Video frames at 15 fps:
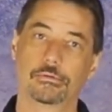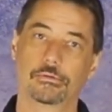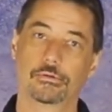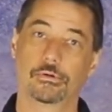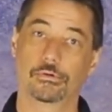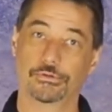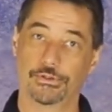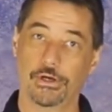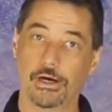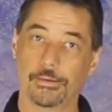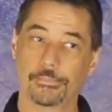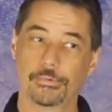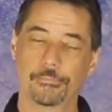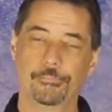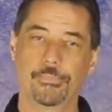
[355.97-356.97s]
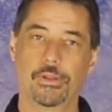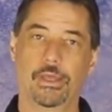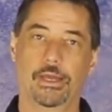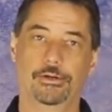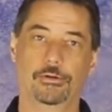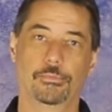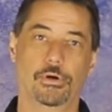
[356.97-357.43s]
goes up.
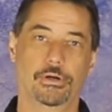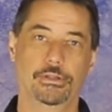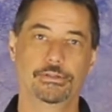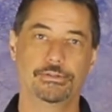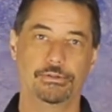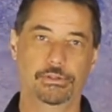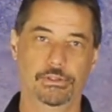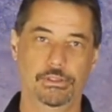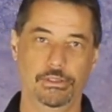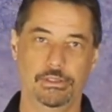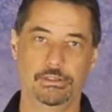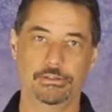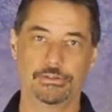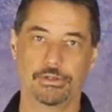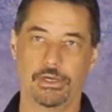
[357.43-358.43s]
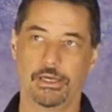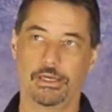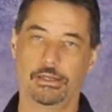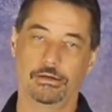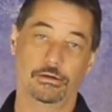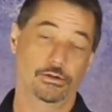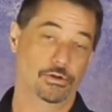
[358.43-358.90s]
And your body's needs
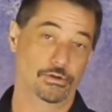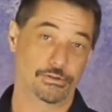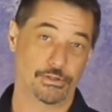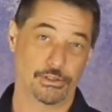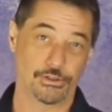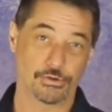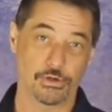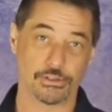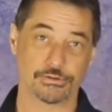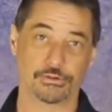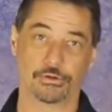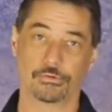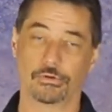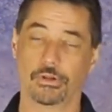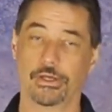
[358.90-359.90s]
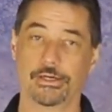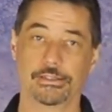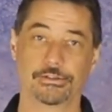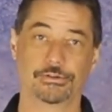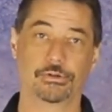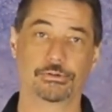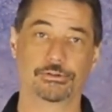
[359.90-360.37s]
and, you could say, trust and
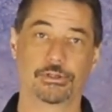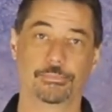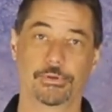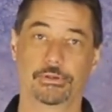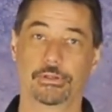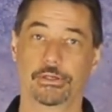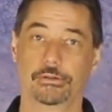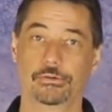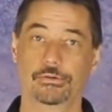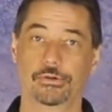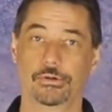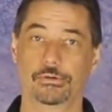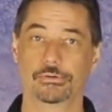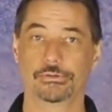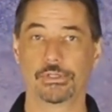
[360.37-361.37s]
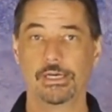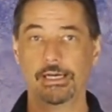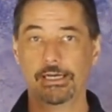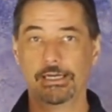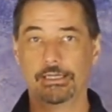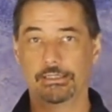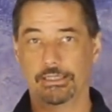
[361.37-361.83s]
reliance on something like glucose
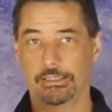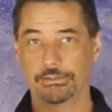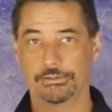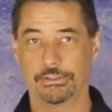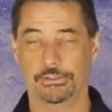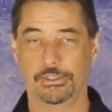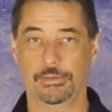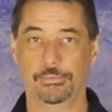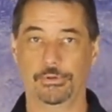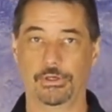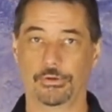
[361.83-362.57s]
tends to tip the